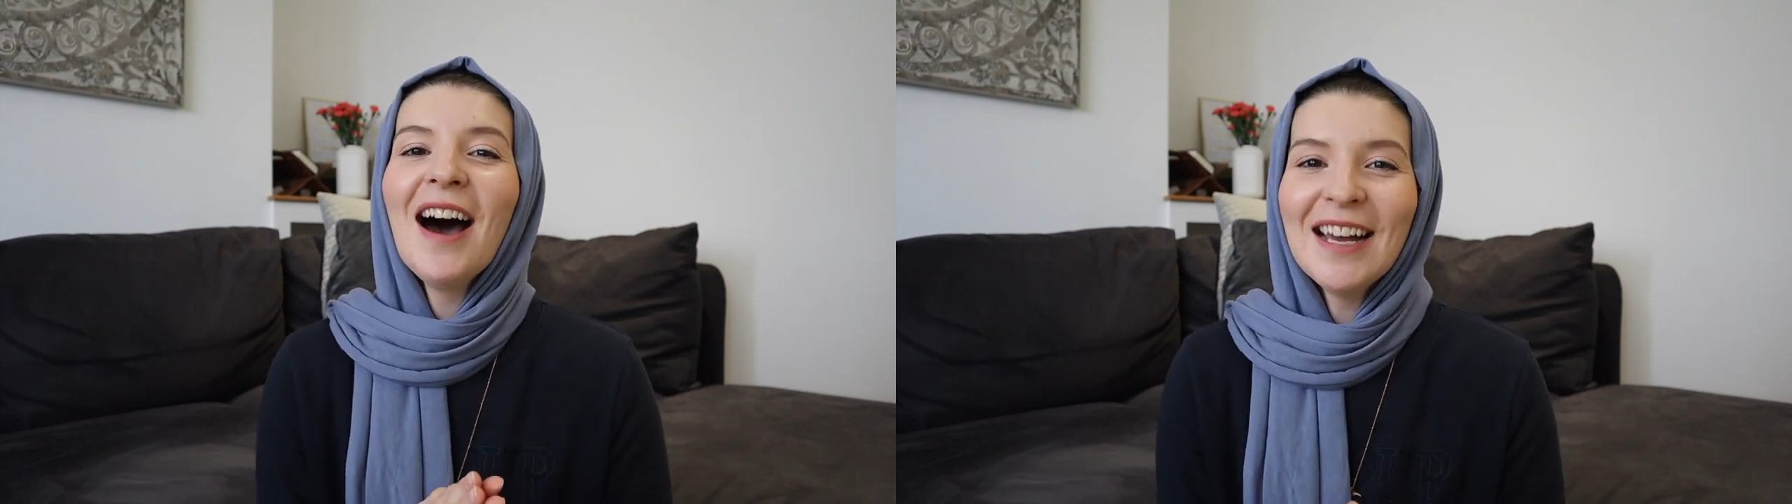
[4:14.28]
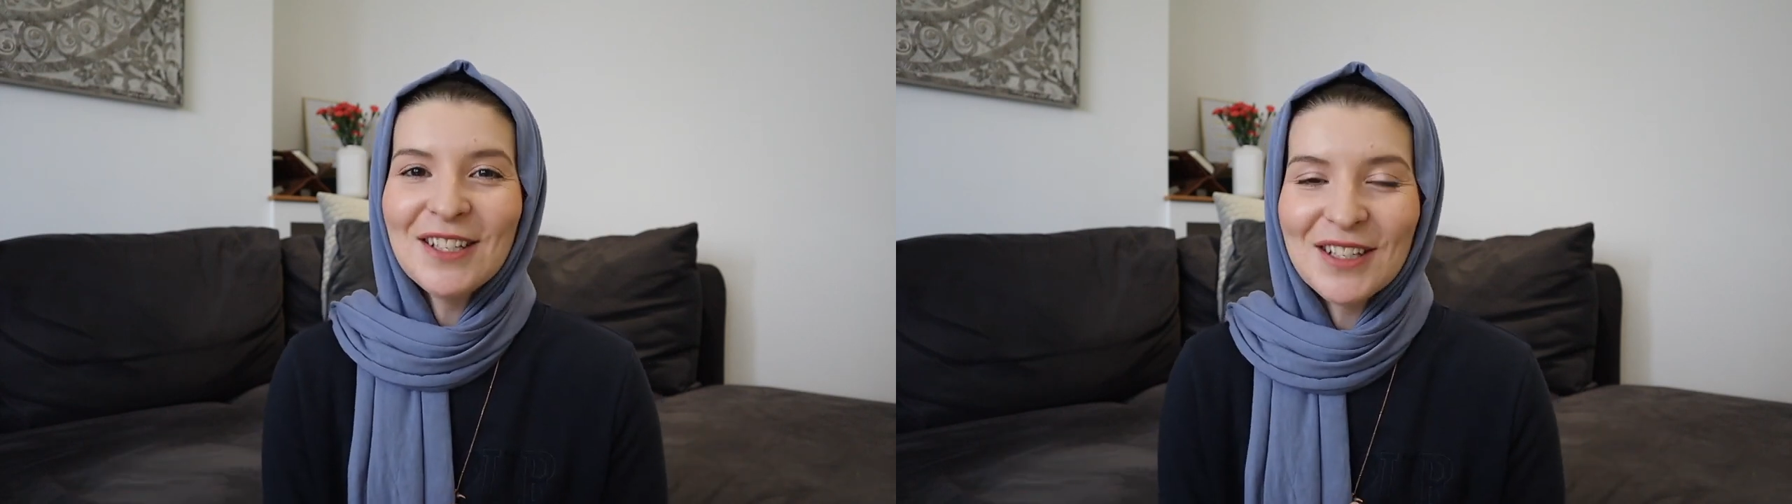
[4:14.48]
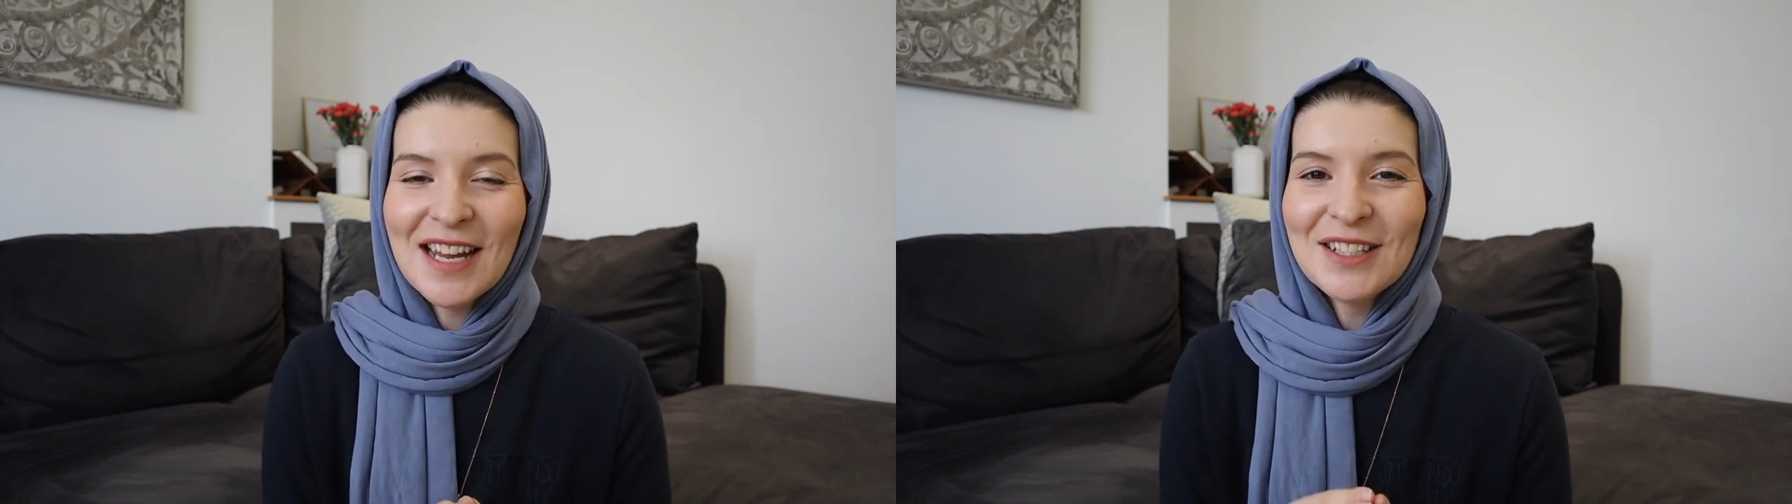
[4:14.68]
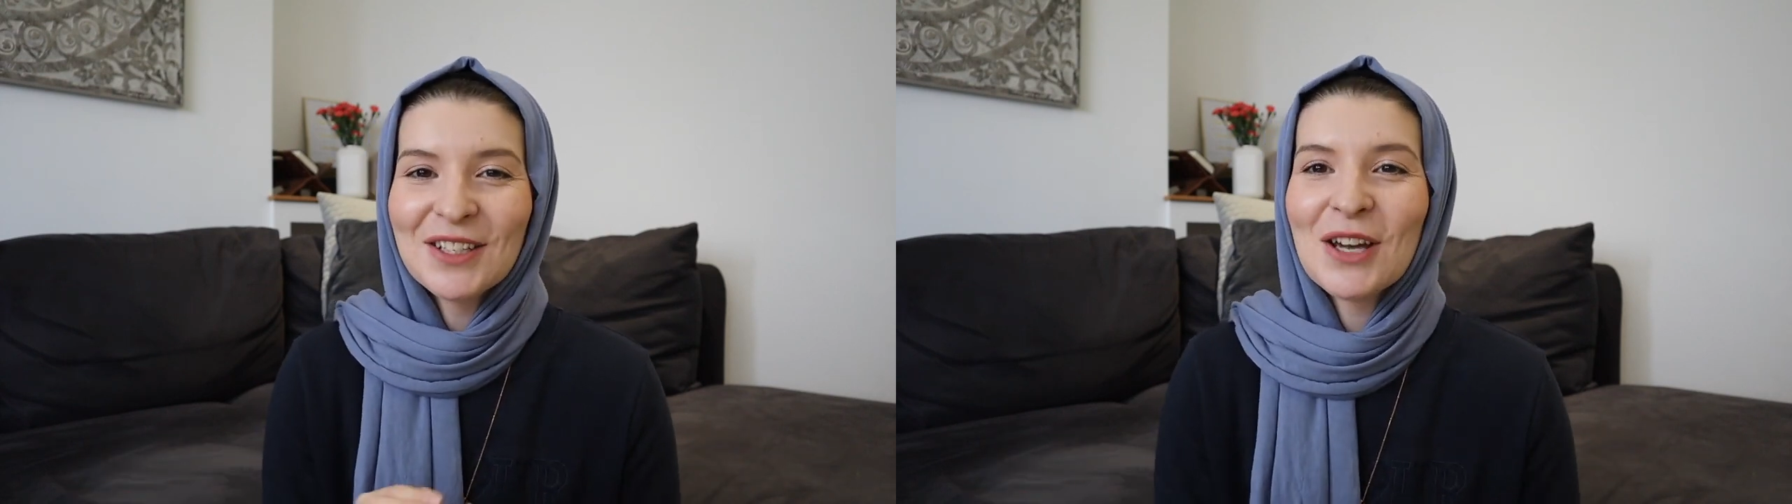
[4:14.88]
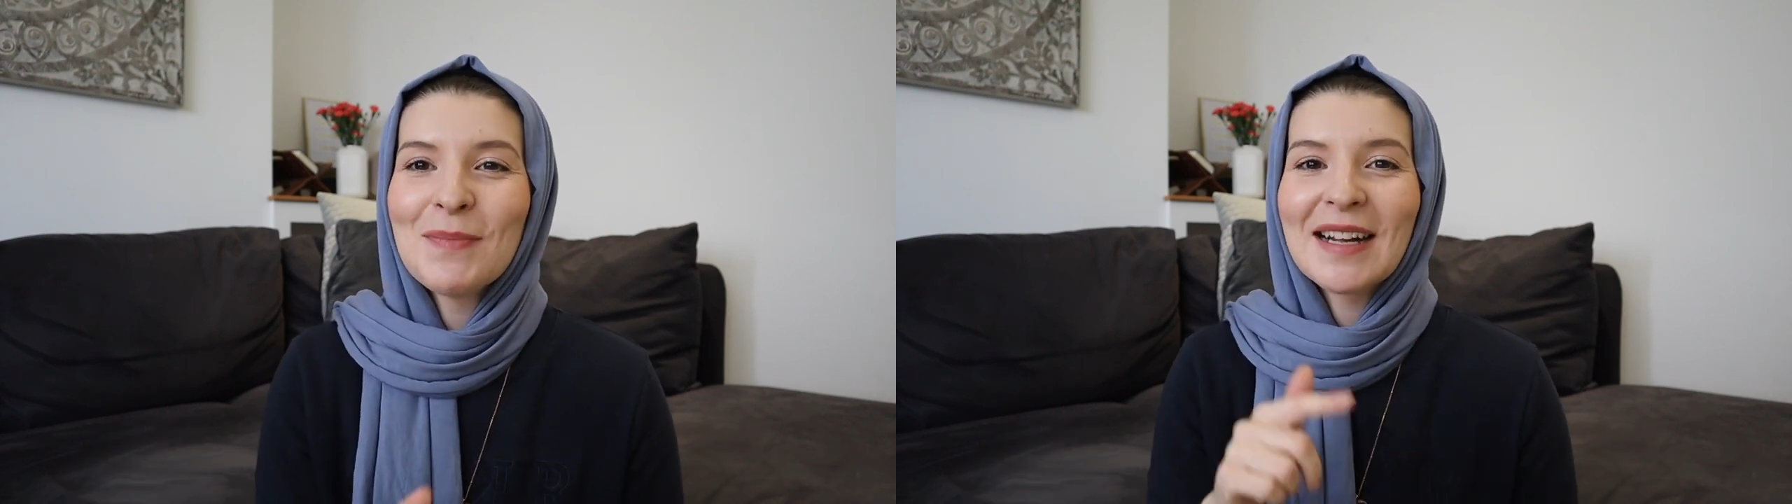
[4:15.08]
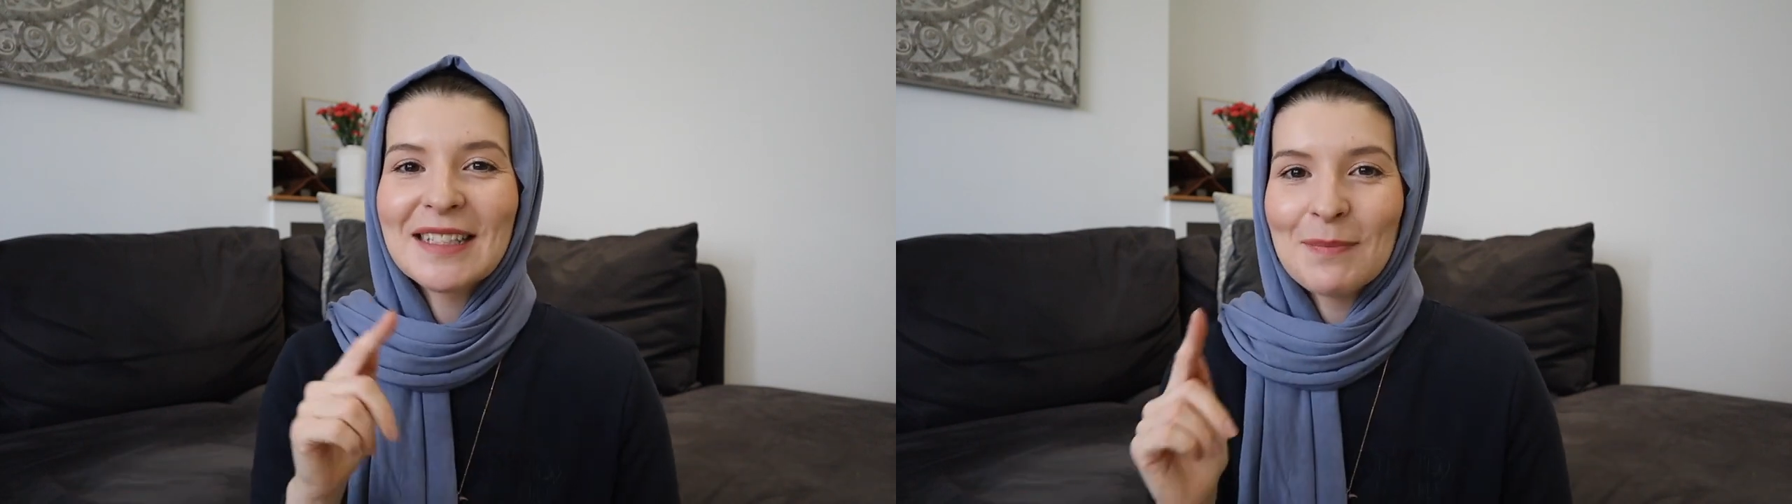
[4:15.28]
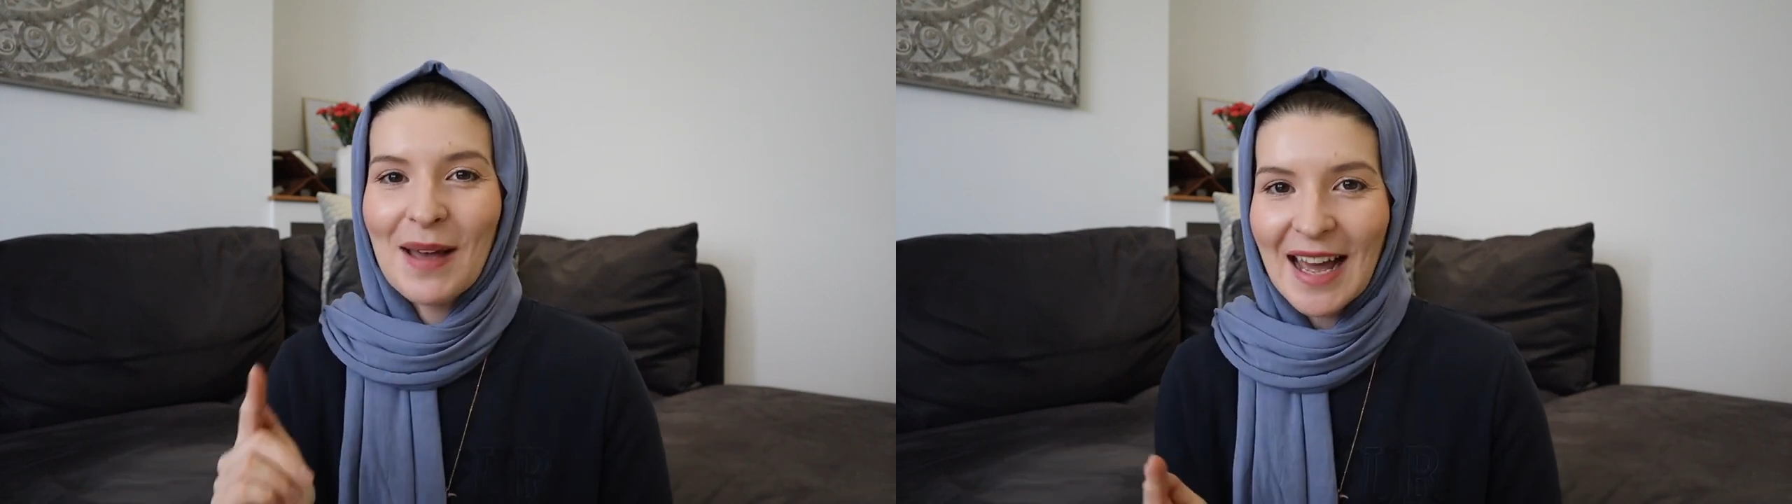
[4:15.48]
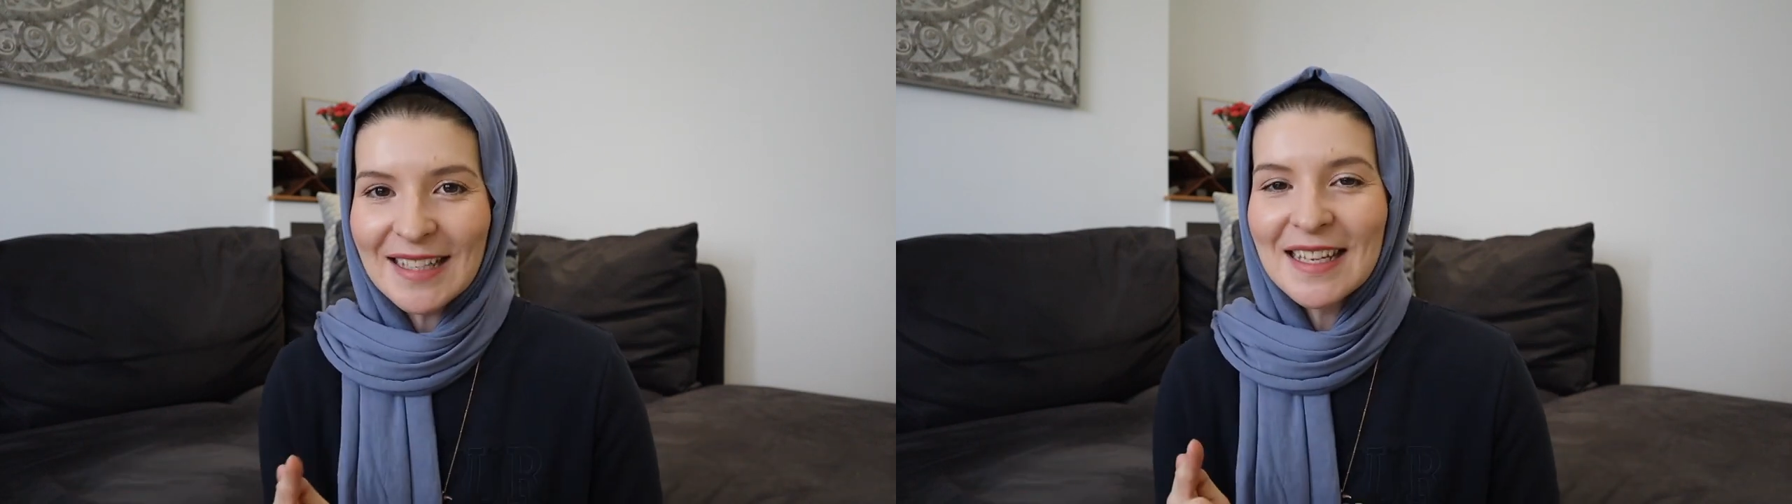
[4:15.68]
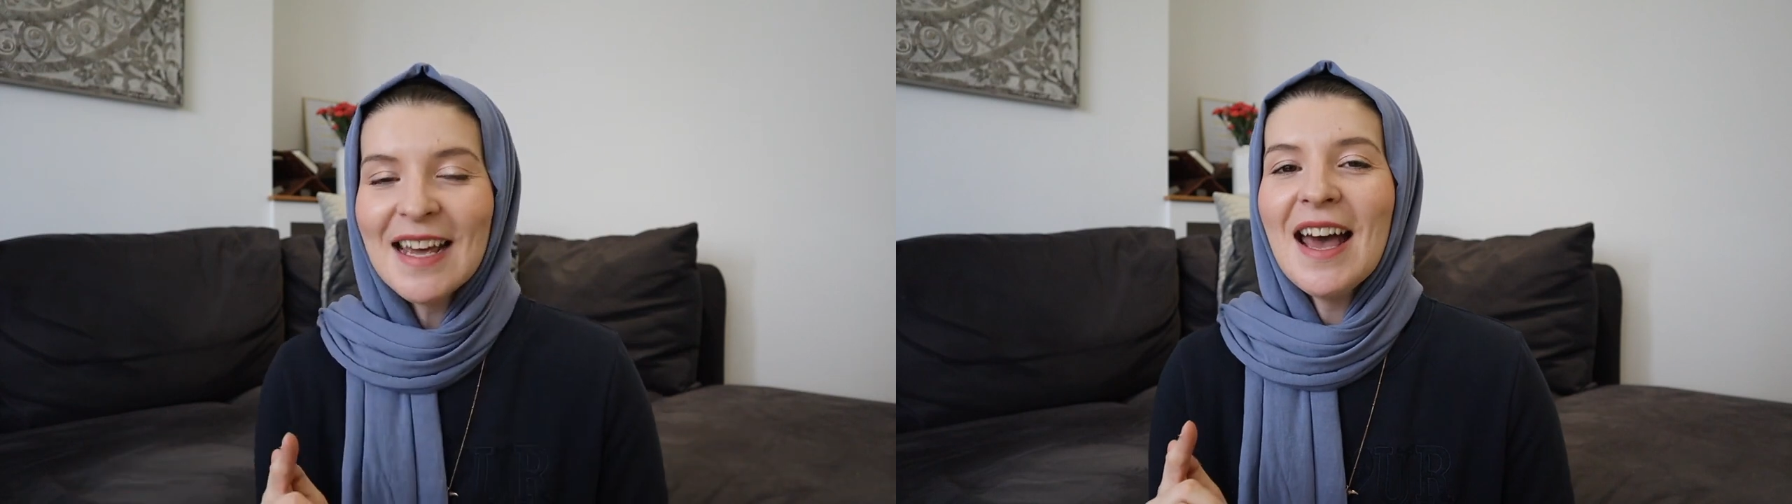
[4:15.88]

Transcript: I do tend to go back to bed,